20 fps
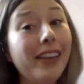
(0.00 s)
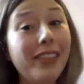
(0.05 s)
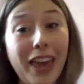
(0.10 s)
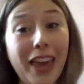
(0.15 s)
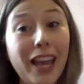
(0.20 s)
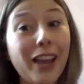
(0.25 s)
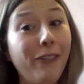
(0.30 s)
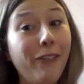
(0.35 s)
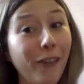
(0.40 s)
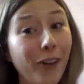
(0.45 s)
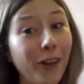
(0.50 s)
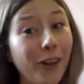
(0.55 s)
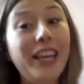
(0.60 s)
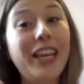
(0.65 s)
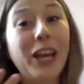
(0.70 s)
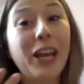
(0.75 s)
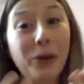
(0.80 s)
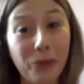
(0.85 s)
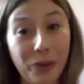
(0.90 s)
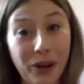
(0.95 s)
thankfully
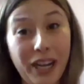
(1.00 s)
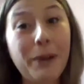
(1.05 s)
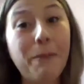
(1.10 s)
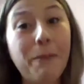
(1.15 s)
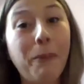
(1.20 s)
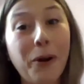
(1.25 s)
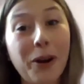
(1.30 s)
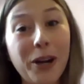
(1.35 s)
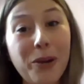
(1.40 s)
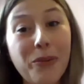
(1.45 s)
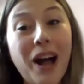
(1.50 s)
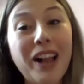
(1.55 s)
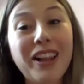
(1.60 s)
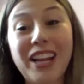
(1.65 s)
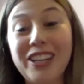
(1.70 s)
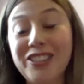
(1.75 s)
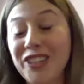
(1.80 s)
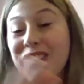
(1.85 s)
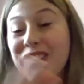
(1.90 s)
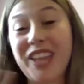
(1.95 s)
can read pretty well.
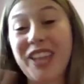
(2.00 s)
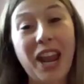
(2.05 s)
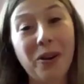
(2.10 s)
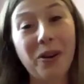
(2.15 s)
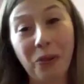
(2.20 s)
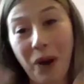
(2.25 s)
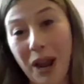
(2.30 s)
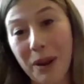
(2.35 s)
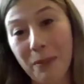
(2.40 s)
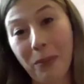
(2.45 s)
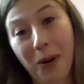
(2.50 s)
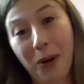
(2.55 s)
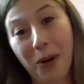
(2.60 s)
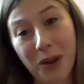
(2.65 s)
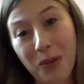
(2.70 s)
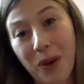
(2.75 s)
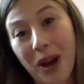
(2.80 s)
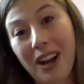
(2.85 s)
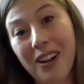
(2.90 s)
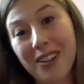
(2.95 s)
I just can't write
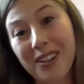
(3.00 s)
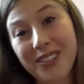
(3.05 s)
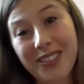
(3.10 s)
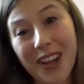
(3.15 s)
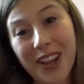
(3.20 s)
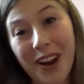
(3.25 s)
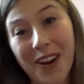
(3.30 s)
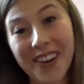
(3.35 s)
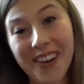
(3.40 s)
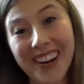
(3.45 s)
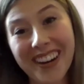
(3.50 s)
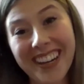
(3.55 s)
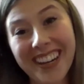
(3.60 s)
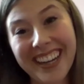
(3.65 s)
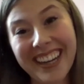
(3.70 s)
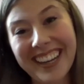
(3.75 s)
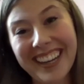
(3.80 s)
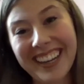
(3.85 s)
pretty well. So.